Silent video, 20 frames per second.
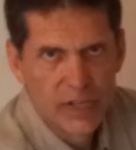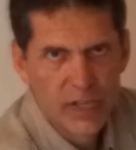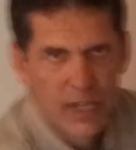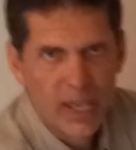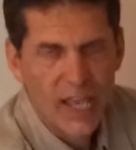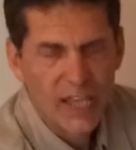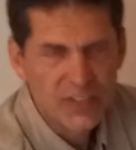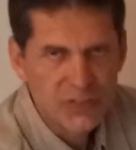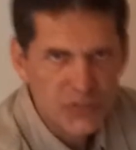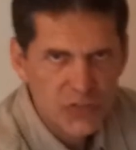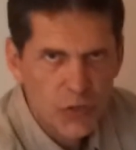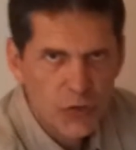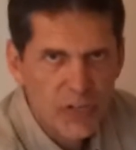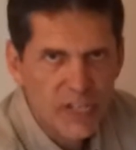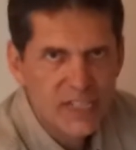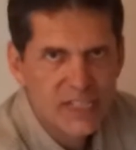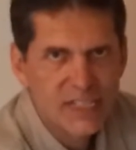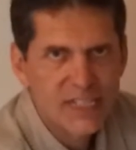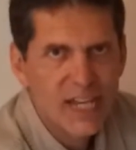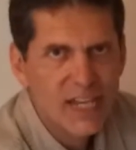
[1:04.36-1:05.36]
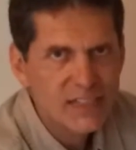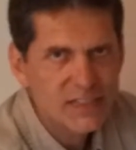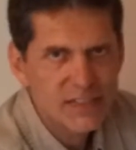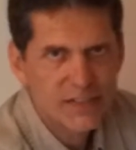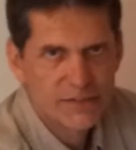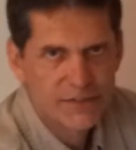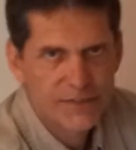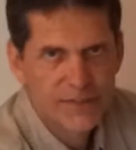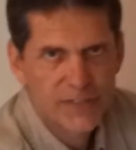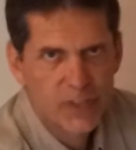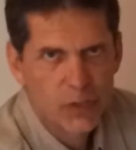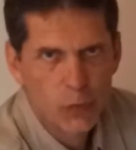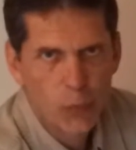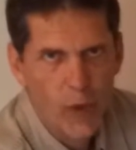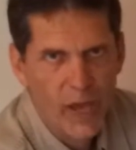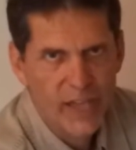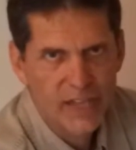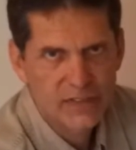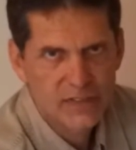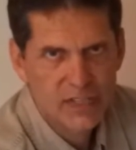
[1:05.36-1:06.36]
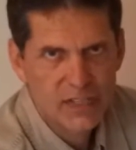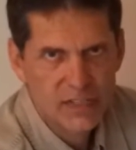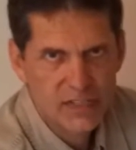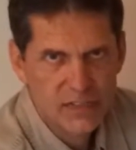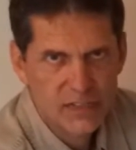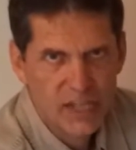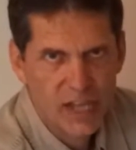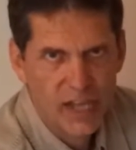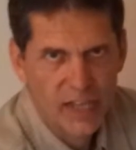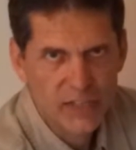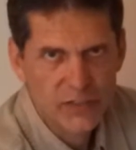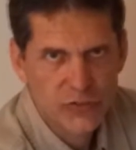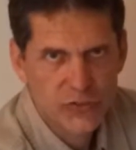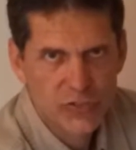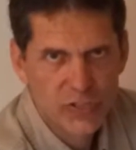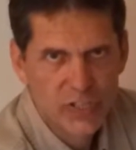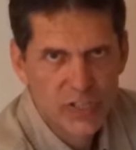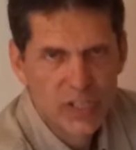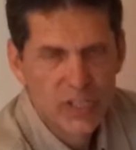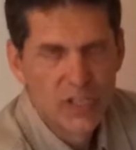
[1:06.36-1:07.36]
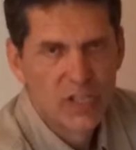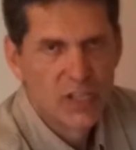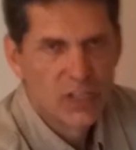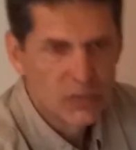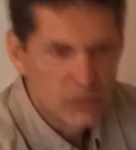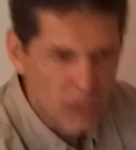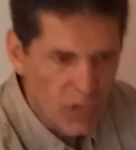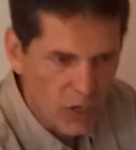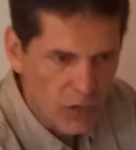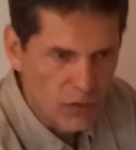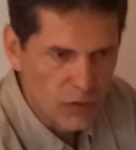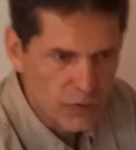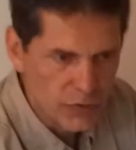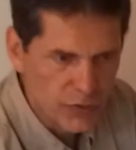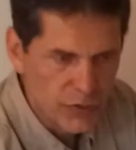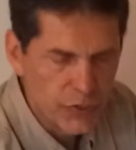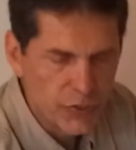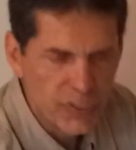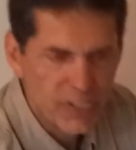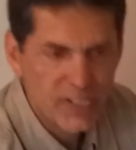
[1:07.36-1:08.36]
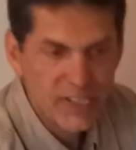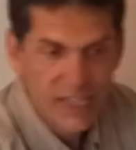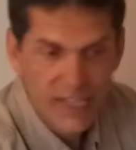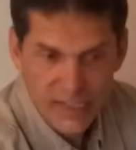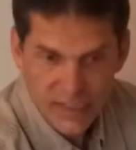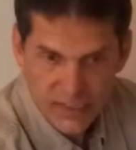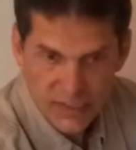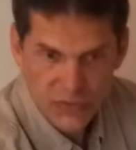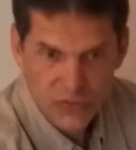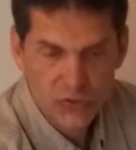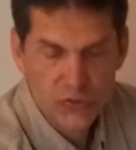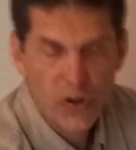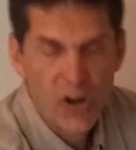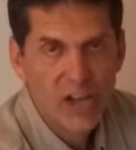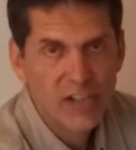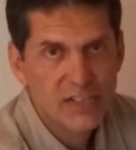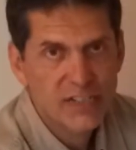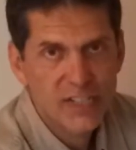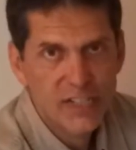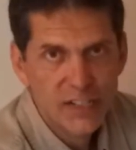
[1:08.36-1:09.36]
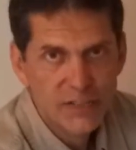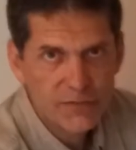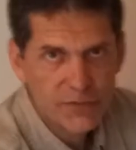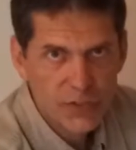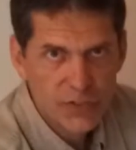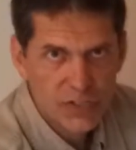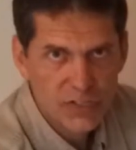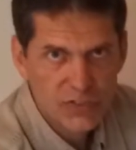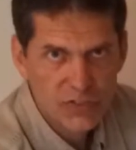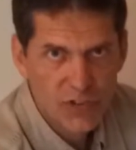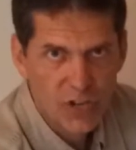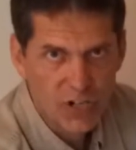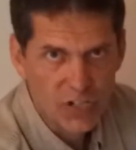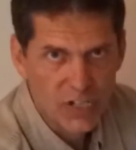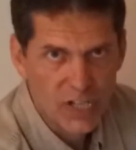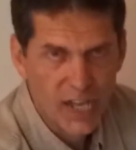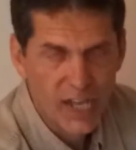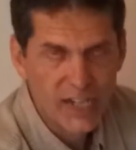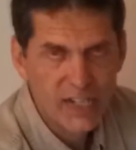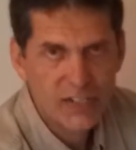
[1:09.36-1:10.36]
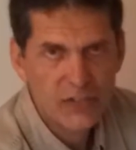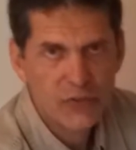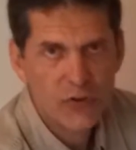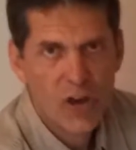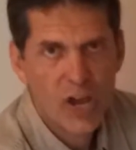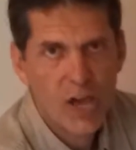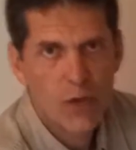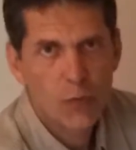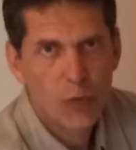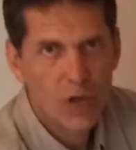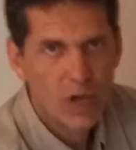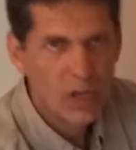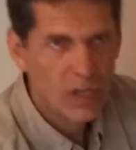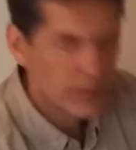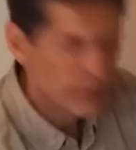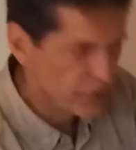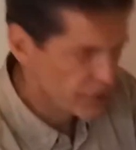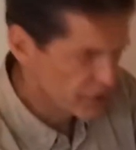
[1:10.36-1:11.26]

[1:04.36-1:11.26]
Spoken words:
and so it doesn't feel wet to the touch. So you can get destructive, you can start cutting drywall, you